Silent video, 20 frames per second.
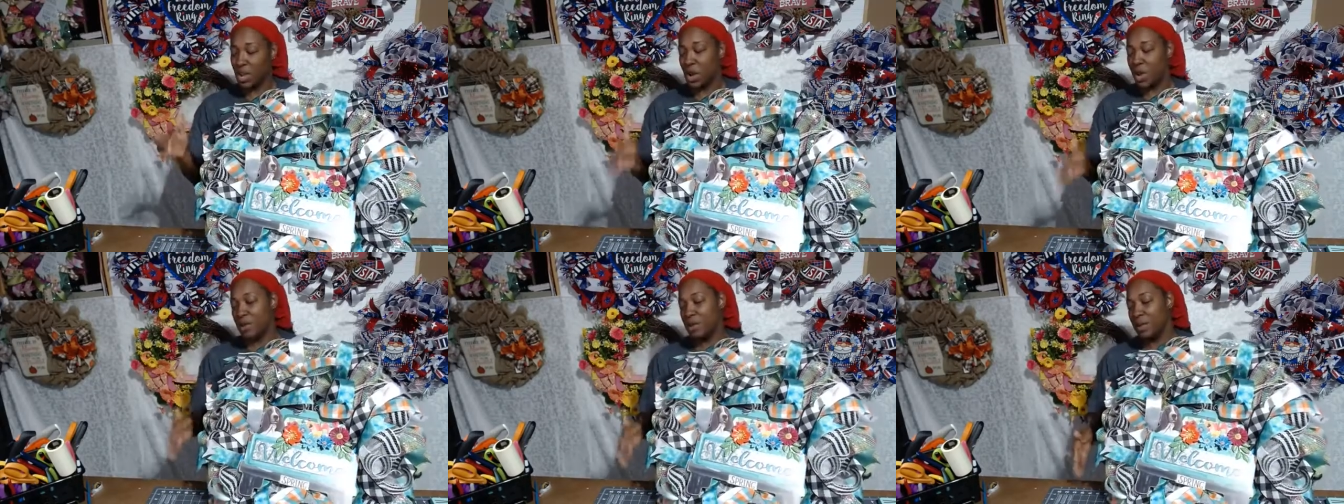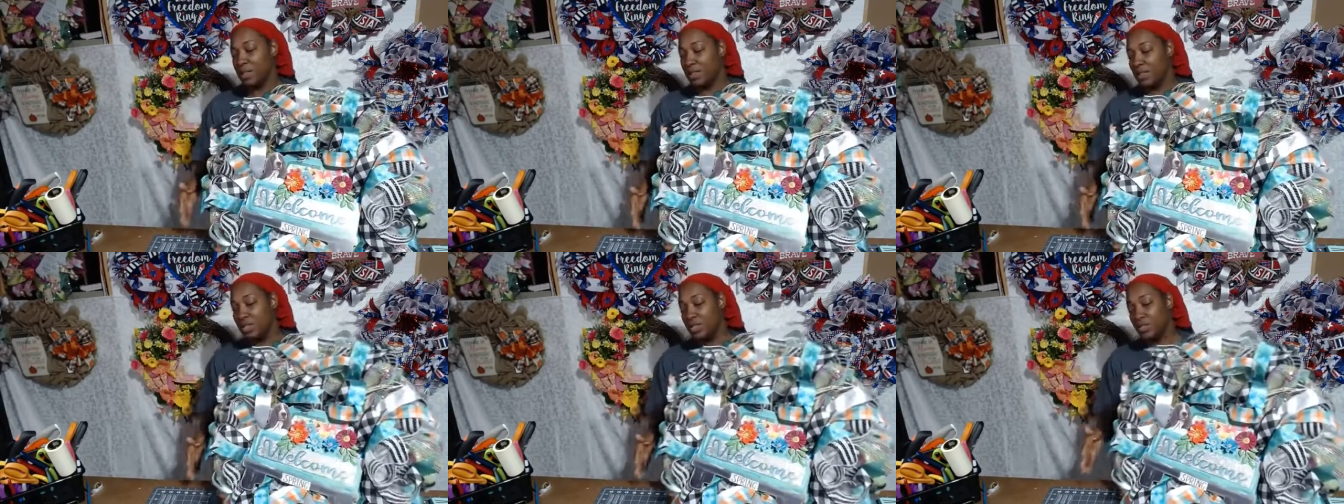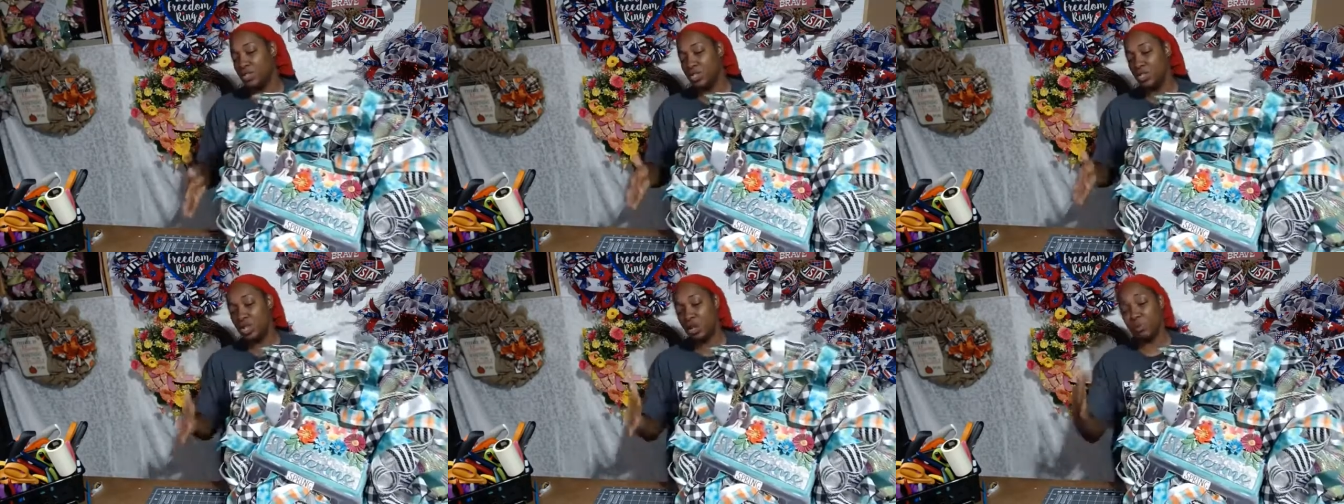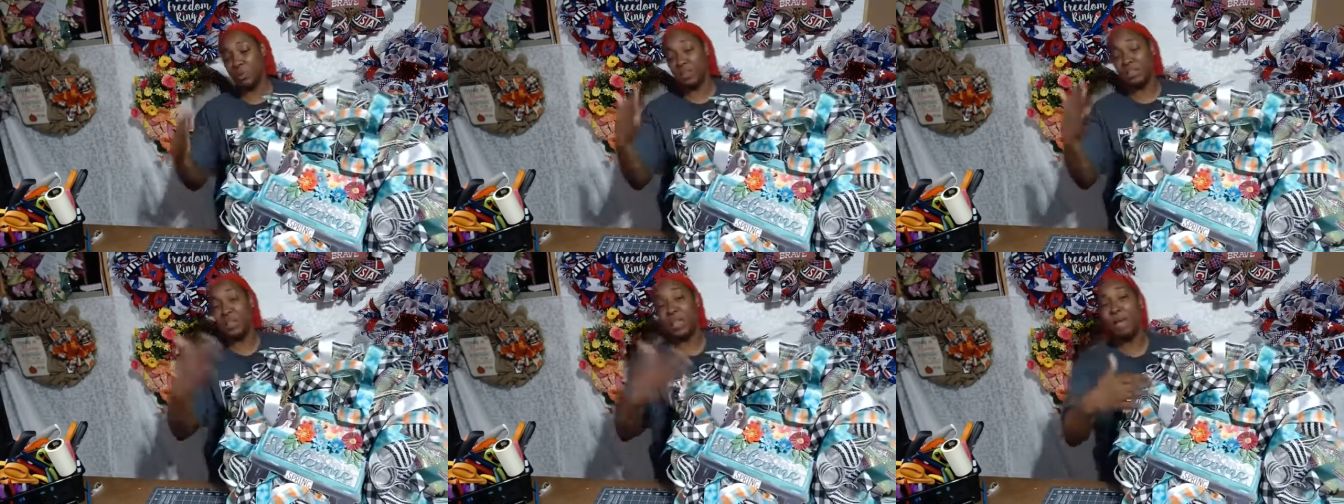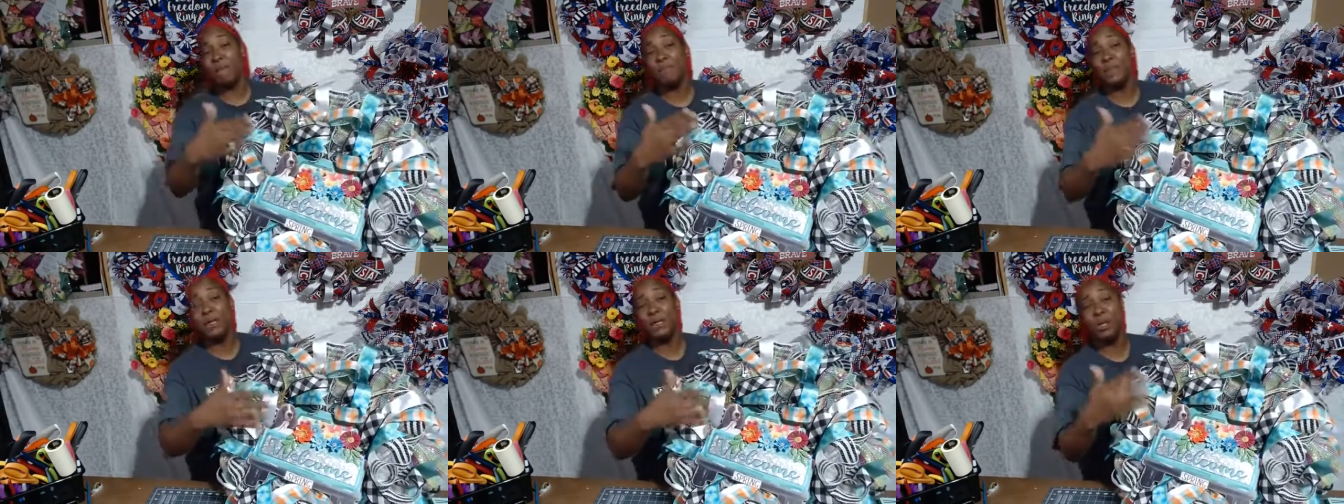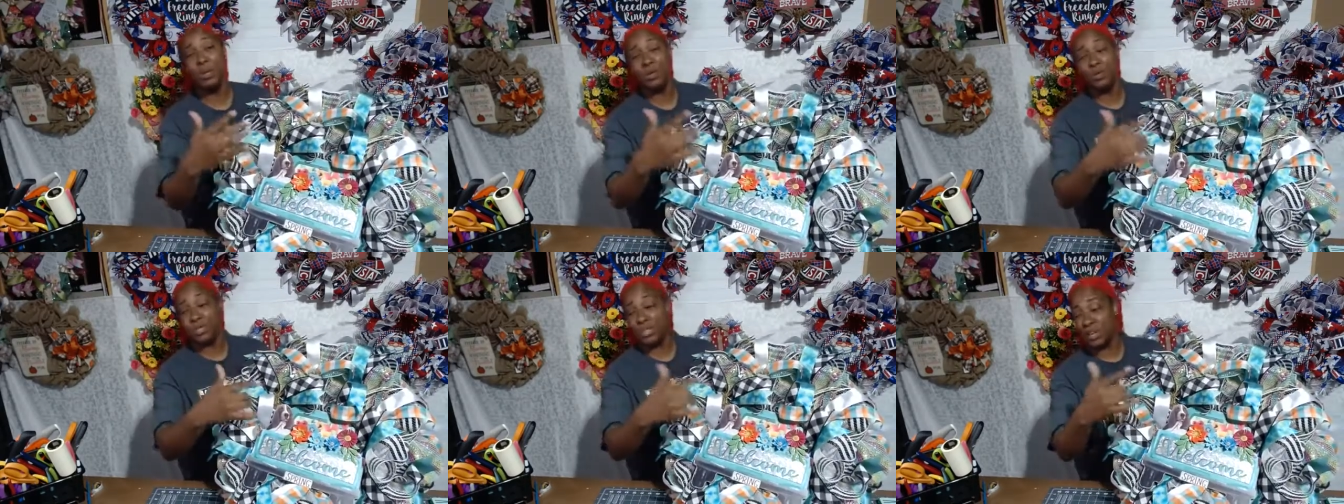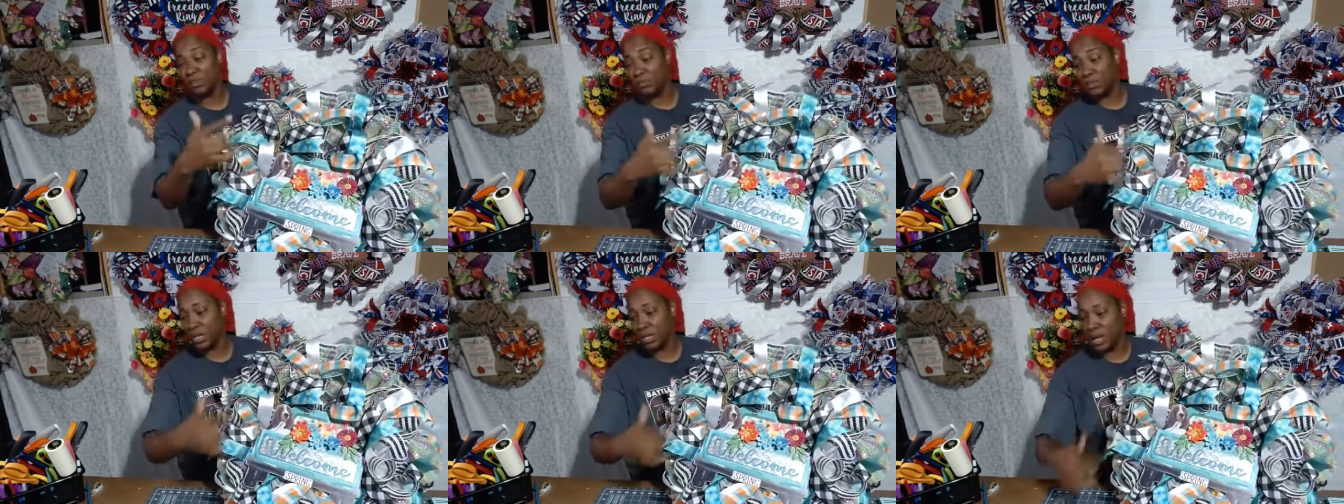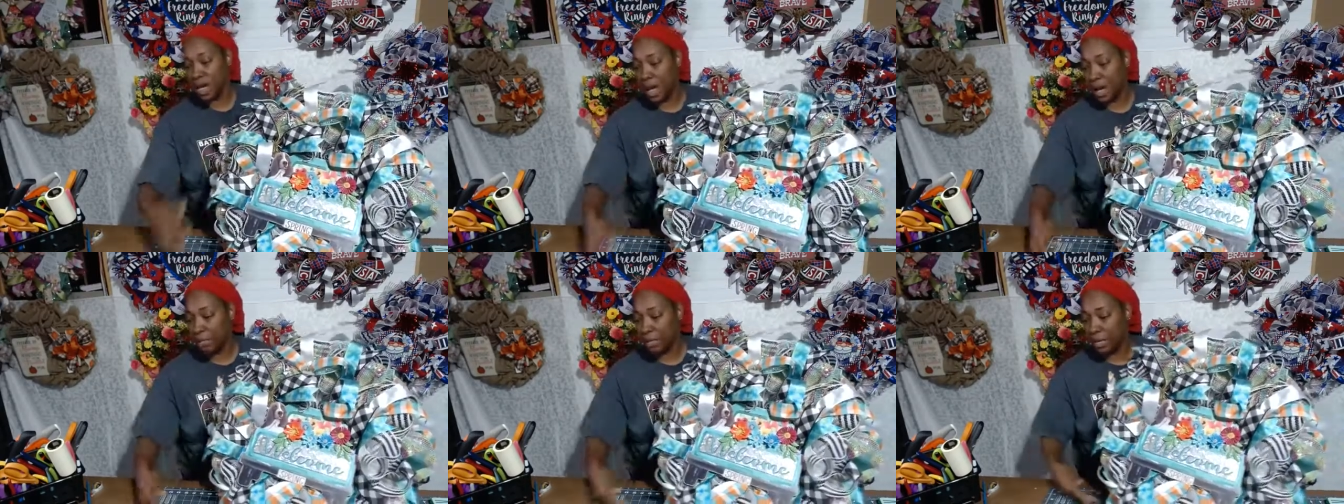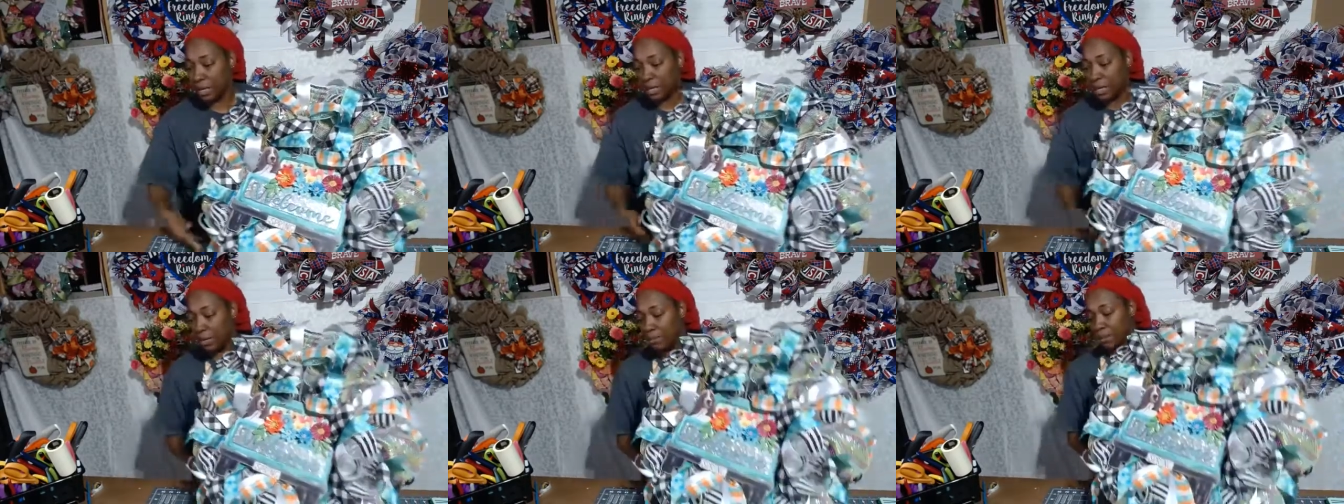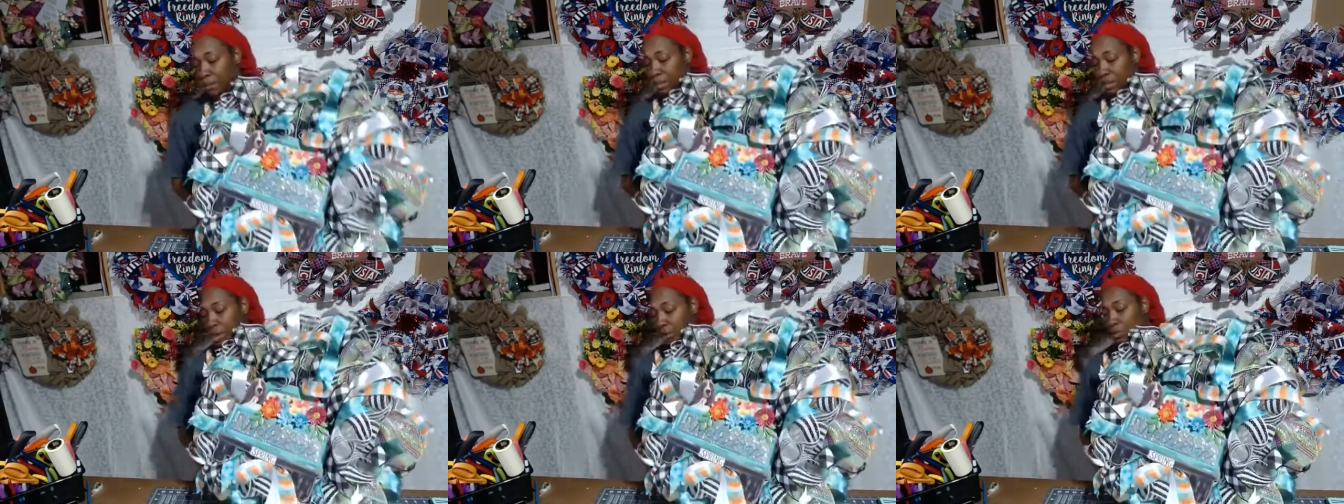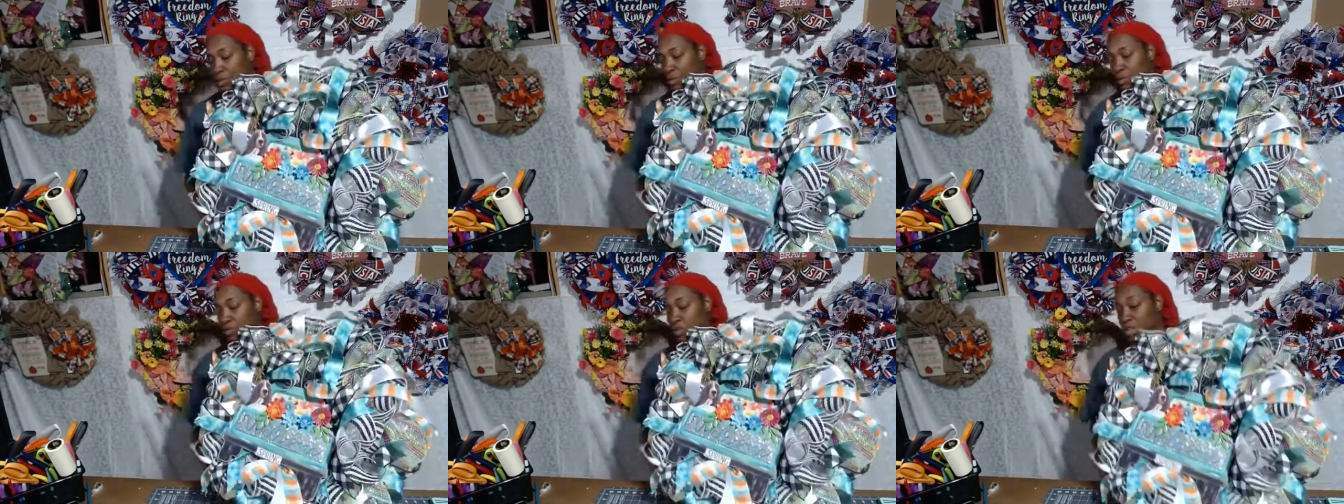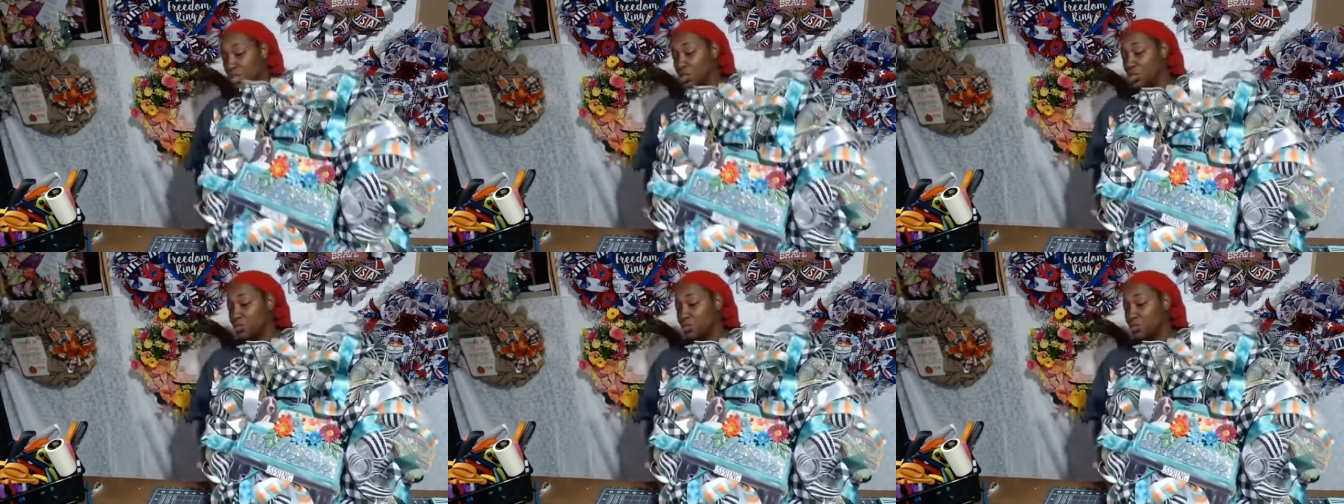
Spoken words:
All right, ladies and gentlemen, let me know. Definitely comment and let me know what you think.